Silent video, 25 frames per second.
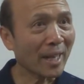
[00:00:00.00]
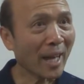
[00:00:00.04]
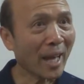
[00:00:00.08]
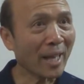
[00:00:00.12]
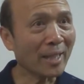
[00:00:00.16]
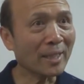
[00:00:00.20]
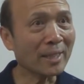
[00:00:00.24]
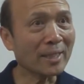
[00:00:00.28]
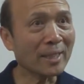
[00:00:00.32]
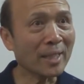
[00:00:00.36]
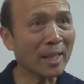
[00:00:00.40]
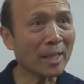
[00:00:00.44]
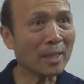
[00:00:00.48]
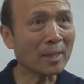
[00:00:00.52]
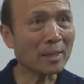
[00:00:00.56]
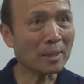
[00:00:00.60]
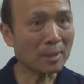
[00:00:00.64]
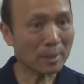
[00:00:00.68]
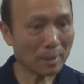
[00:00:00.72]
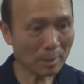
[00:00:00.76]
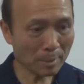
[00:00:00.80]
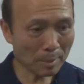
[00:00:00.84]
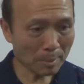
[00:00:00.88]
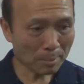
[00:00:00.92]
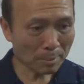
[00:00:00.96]
And they,
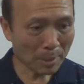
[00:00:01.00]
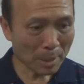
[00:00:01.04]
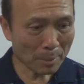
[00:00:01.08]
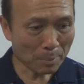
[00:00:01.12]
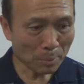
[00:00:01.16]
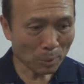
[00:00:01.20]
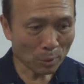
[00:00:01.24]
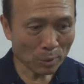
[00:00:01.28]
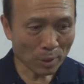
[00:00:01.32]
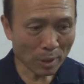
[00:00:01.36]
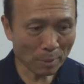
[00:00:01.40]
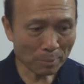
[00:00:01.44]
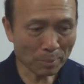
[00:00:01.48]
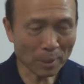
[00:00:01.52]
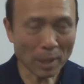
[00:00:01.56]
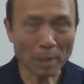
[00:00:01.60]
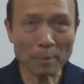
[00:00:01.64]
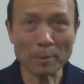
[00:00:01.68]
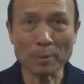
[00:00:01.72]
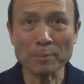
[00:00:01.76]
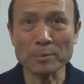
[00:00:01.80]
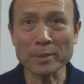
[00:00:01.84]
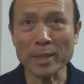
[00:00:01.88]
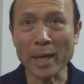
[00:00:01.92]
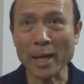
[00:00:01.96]
people who have
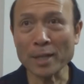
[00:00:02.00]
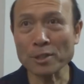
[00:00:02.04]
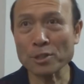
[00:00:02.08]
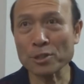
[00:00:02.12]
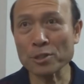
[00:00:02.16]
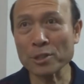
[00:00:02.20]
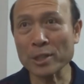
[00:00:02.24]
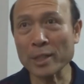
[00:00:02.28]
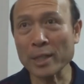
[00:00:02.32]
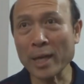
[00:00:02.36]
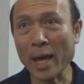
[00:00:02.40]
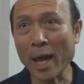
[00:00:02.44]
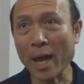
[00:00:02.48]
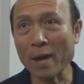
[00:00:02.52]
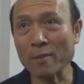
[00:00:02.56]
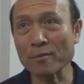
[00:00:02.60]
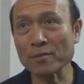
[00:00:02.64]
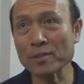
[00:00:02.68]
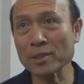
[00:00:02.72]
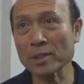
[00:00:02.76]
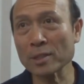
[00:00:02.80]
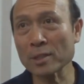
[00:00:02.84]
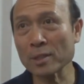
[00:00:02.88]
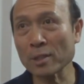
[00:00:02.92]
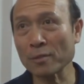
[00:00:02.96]
problems actually
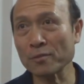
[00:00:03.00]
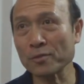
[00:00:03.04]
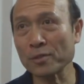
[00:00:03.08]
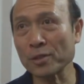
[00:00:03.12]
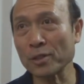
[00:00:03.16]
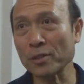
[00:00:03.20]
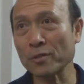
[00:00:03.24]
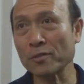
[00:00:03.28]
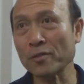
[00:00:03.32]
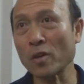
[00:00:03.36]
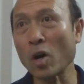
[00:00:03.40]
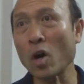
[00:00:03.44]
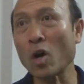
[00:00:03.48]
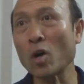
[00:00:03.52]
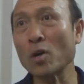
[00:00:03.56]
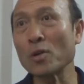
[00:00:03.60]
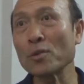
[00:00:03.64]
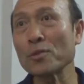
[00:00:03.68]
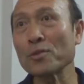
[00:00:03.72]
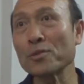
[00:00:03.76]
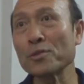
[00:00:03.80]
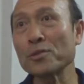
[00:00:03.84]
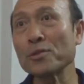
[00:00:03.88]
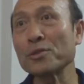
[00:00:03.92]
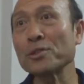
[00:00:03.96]
have suffered
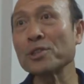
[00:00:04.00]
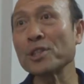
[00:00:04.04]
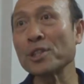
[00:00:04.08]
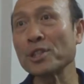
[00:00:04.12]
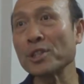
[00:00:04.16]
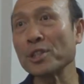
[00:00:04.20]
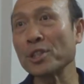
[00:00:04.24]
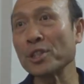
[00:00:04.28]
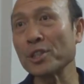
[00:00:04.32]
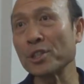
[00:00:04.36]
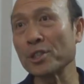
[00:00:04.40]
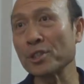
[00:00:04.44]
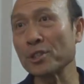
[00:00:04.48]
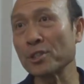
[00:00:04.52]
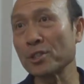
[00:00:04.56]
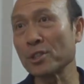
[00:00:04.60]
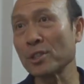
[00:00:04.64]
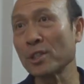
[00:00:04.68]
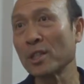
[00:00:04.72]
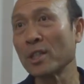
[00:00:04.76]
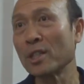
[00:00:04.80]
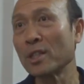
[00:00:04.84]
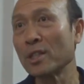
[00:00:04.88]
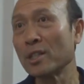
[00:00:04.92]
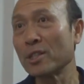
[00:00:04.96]
all through the years.
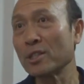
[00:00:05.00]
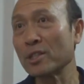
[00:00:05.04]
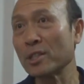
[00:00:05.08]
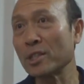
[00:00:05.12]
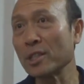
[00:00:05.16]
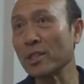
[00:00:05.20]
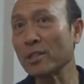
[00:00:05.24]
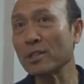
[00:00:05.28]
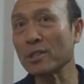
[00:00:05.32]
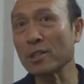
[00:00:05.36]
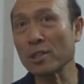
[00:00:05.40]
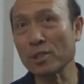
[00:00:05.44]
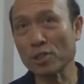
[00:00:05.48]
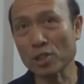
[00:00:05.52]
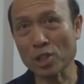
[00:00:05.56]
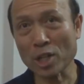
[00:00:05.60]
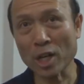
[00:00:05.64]
Since their